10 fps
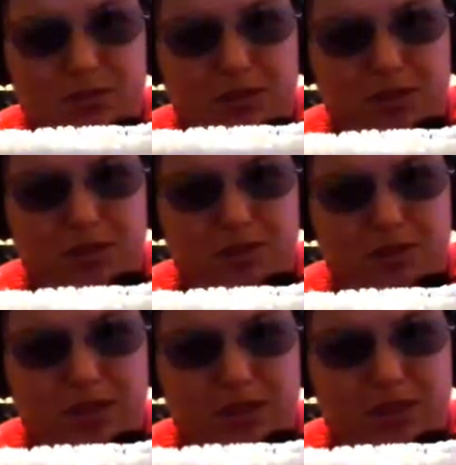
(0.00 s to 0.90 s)

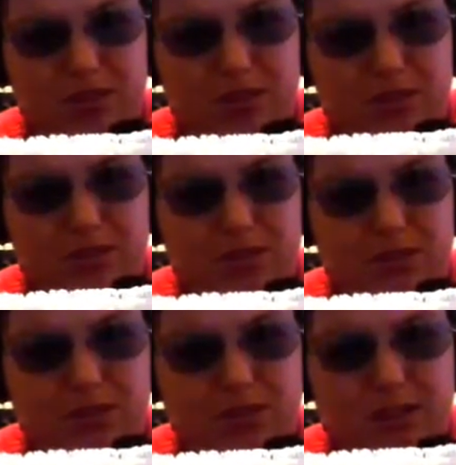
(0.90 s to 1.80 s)
But
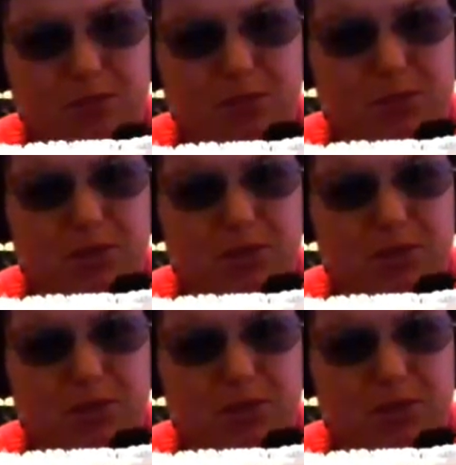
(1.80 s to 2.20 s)
that's me